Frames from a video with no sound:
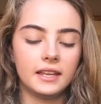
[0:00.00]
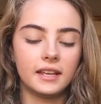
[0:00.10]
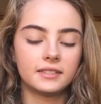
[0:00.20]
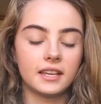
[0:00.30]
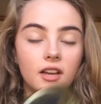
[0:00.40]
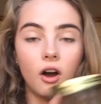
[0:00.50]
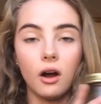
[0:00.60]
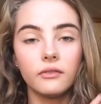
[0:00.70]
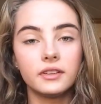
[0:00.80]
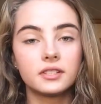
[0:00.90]
It is a
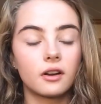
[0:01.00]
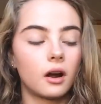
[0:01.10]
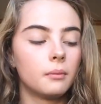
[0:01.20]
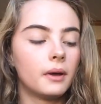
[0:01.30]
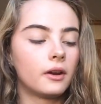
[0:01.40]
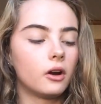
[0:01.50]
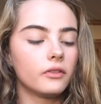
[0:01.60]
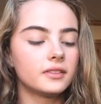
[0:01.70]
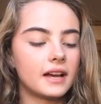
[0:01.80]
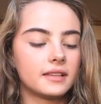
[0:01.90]
coffee scrub and
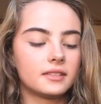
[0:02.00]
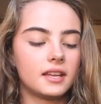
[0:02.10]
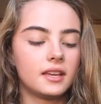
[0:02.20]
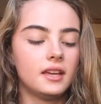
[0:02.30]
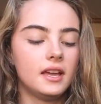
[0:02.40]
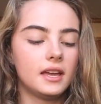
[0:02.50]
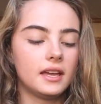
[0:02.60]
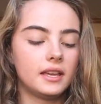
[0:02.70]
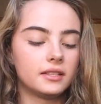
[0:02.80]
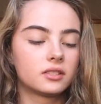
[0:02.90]
all this has in it
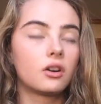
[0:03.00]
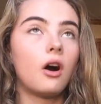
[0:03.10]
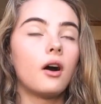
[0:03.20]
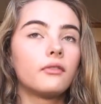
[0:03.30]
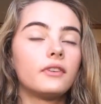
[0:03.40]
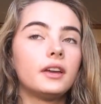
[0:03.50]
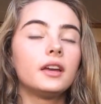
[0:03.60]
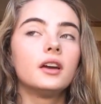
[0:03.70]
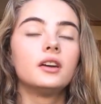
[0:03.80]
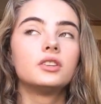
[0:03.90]
is
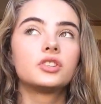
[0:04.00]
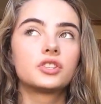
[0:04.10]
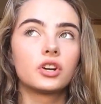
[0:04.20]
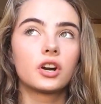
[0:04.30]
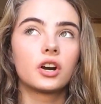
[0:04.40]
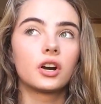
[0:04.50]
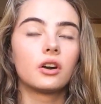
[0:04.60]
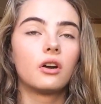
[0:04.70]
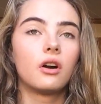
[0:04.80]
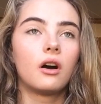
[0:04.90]
coffee,
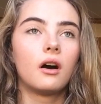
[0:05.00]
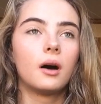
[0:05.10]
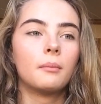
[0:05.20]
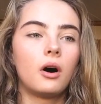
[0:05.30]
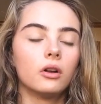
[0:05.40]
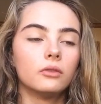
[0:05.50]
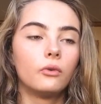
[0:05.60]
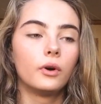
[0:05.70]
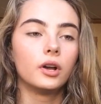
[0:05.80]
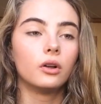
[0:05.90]
sugar, um,
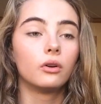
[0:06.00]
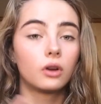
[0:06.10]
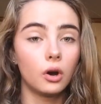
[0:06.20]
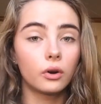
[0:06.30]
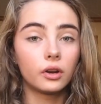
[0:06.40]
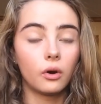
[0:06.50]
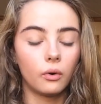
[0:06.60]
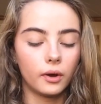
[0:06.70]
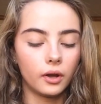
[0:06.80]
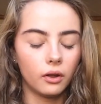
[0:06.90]
olive oil, coconut
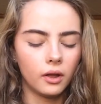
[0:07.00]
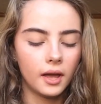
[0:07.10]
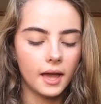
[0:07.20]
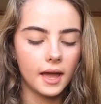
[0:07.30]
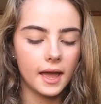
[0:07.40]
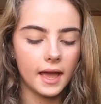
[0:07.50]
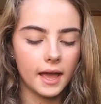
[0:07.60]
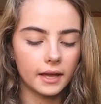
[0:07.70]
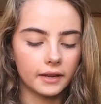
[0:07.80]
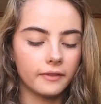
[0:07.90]
oil,
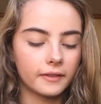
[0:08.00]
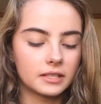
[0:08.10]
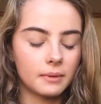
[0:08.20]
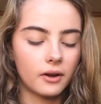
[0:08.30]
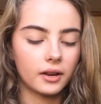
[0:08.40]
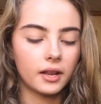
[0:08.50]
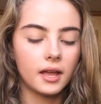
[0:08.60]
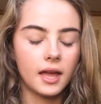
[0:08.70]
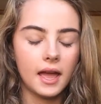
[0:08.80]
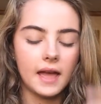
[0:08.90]
and I think that's about it.
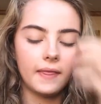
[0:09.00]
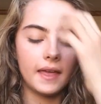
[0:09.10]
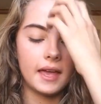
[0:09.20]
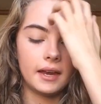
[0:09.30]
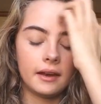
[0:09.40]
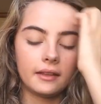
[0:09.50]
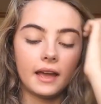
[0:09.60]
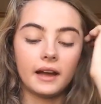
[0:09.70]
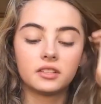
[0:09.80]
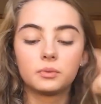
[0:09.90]
And then,
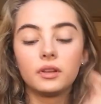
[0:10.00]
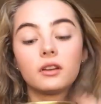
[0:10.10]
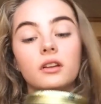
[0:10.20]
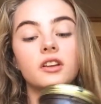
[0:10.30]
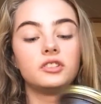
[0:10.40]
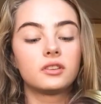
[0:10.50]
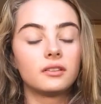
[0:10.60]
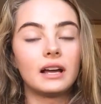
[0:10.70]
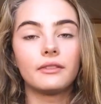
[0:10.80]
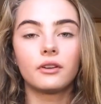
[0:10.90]
yeah, it's really good because you
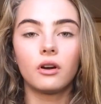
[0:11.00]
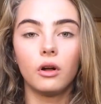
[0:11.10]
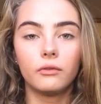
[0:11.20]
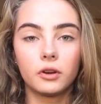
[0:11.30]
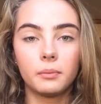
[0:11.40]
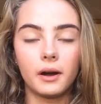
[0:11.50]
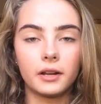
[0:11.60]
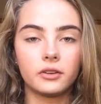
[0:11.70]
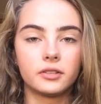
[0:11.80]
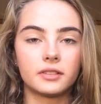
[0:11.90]
can lather all of your
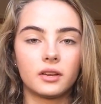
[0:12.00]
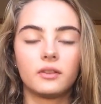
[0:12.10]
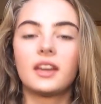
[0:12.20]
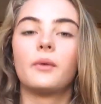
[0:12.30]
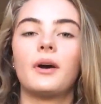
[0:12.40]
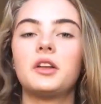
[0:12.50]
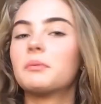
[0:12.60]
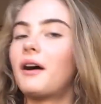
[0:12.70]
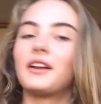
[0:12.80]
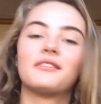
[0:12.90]
body or just like, okay, wet
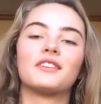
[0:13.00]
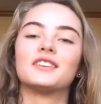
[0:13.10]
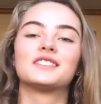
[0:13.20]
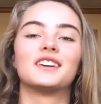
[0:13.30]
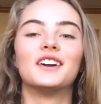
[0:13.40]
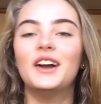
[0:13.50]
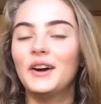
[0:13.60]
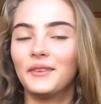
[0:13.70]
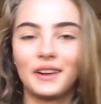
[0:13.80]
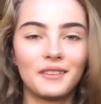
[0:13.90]
your body first or
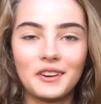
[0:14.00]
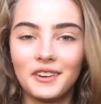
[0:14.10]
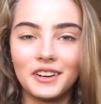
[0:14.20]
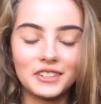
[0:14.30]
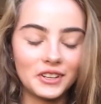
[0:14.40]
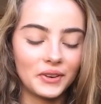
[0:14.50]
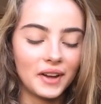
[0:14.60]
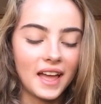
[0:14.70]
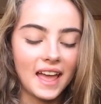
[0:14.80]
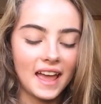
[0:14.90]
whatever you want to
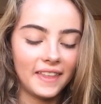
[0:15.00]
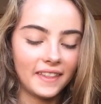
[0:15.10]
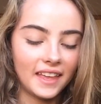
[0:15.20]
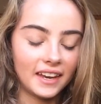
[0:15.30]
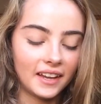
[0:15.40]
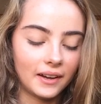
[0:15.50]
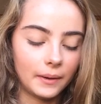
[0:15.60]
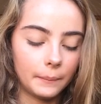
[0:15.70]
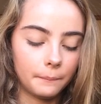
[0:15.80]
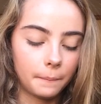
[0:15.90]
do. And then
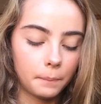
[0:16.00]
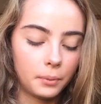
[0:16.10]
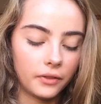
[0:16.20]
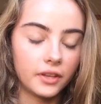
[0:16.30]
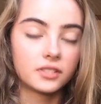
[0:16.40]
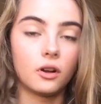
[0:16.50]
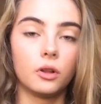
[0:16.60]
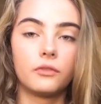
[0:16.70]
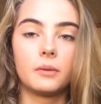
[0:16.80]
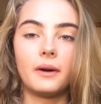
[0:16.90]
um, put this
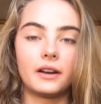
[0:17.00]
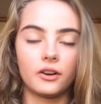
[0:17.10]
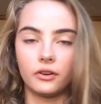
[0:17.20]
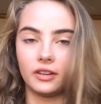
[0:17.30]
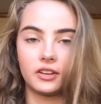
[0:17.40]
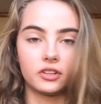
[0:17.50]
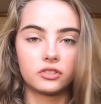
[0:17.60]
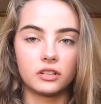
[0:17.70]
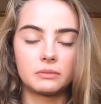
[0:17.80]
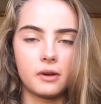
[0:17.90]
all over your body or on like your
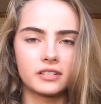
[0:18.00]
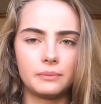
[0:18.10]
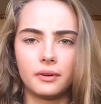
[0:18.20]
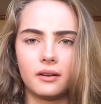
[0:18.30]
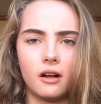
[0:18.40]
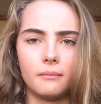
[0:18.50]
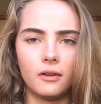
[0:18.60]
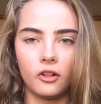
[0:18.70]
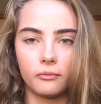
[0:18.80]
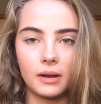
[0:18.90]
stretch marks. I put it all,
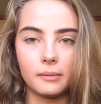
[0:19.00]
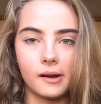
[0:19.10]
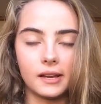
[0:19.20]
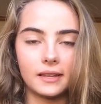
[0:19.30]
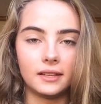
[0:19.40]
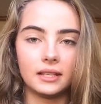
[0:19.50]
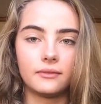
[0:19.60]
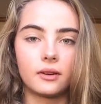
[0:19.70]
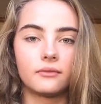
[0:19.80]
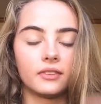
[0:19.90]
all over my body and then
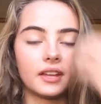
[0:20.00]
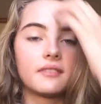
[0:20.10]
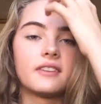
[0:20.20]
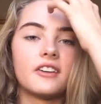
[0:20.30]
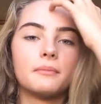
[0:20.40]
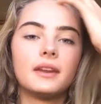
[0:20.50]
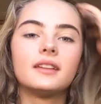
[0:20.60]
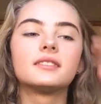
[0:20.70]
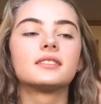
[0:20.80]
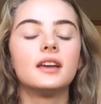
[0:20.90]
leave it on for like five
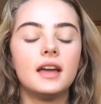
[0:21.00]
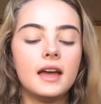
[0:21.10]
minutes.